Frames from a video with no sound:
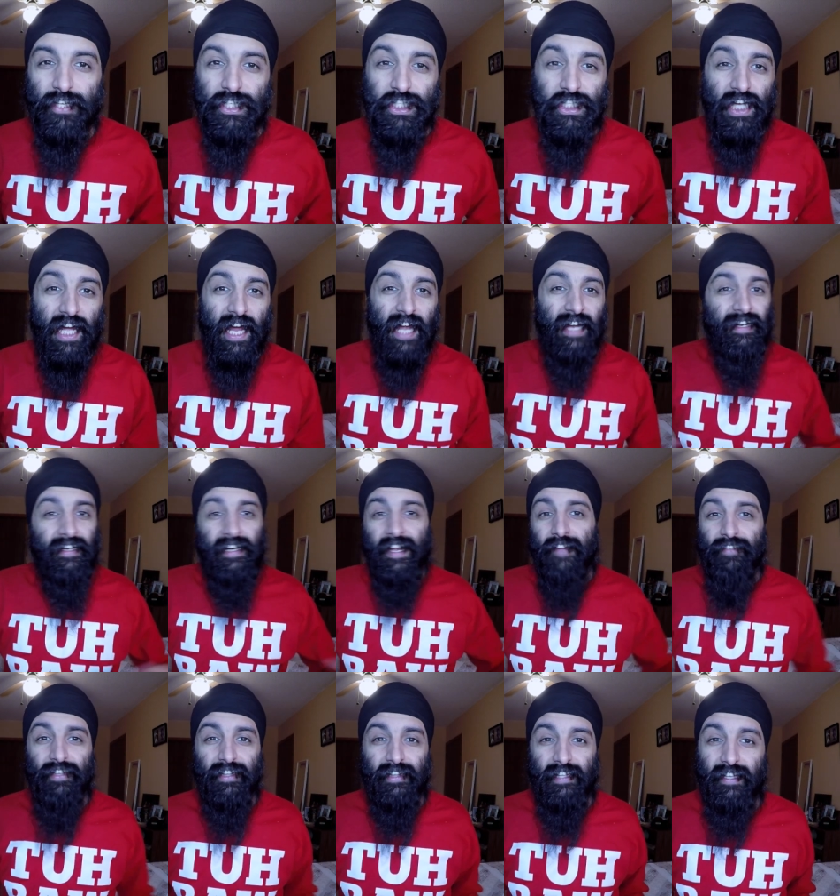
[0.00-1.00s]
is shining,
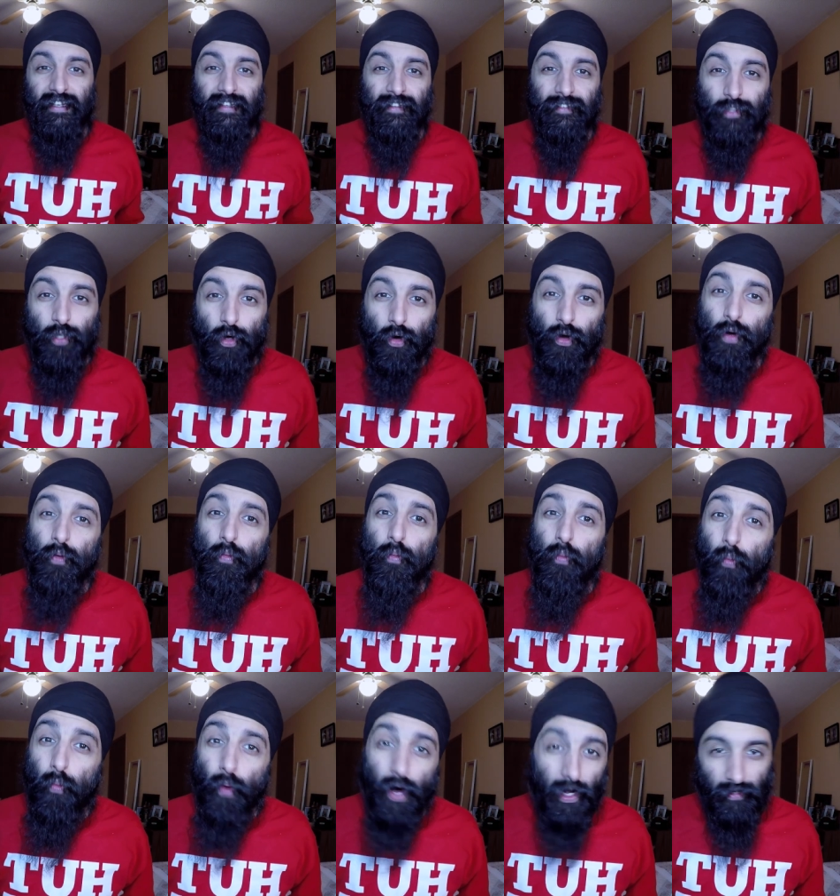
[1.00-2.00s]
everything is
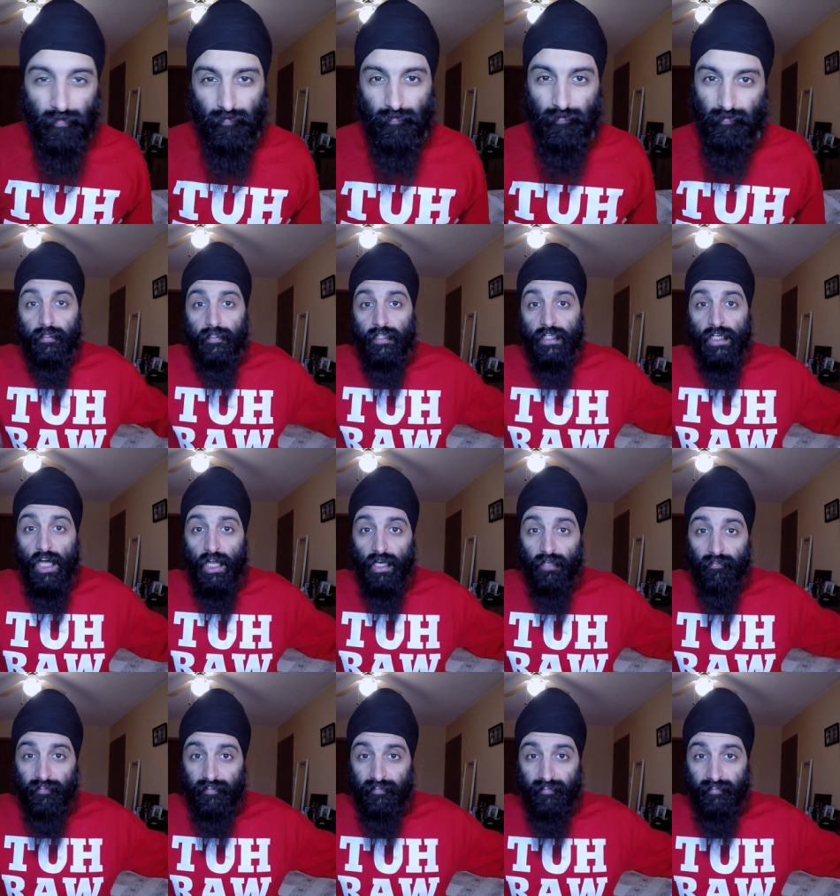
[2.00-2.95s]
going wonderful. Then all of a